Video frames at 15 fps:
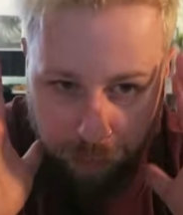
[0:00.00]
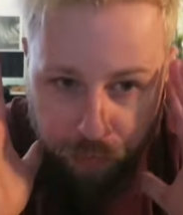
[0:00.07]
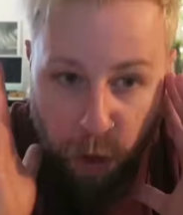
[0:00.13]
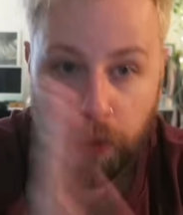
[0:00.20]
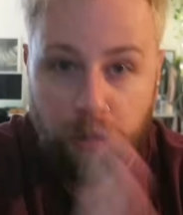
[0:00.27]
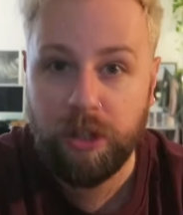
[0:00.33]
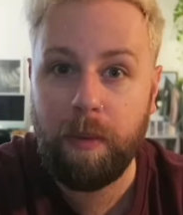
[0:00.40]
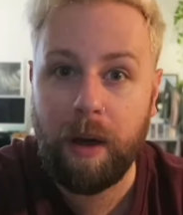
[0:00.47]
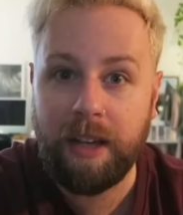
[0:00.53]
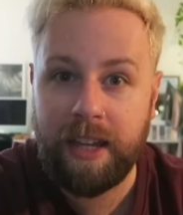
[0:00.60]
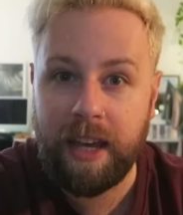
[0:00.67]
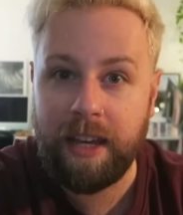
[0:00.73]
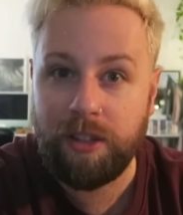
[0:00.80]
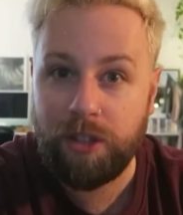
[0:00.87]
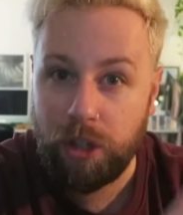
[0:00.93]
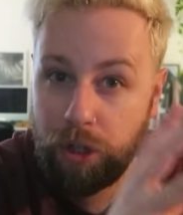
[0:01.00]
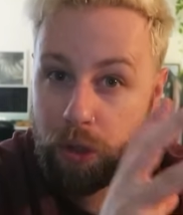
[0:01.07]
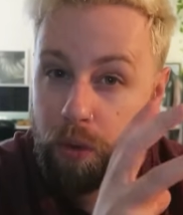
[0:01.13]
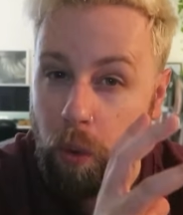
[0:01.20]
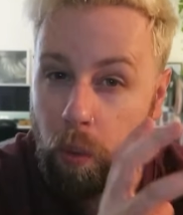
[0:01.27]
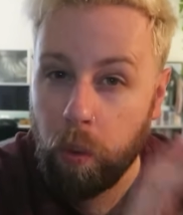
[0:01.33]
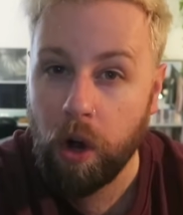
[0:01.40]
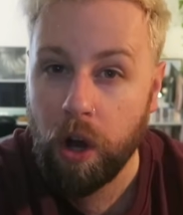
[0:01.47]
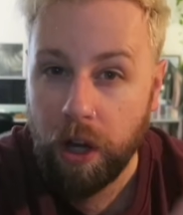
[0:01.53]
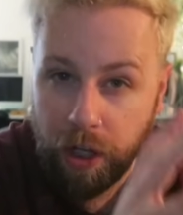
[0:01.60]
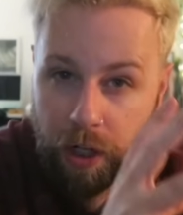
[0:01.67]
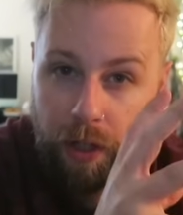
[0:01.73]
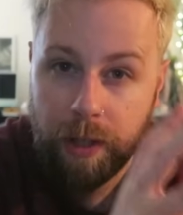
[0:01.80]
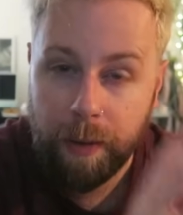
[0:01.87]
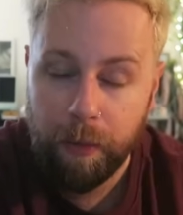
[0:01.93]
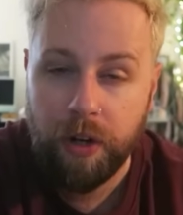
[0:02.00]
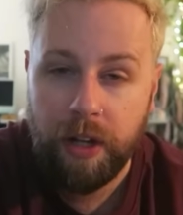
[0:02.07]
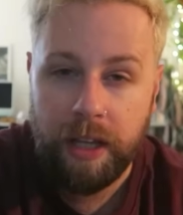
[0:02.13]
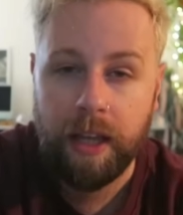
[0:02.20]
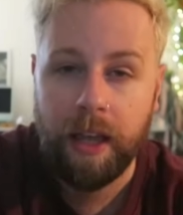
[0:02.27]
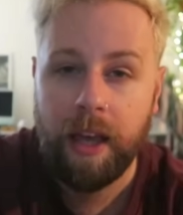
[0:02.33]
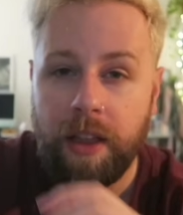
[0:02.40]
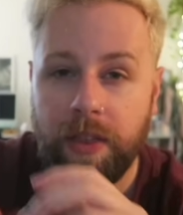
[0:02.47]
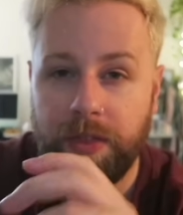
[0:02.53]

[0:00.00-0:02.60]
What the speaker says: Those are my days to do the work and earn the money.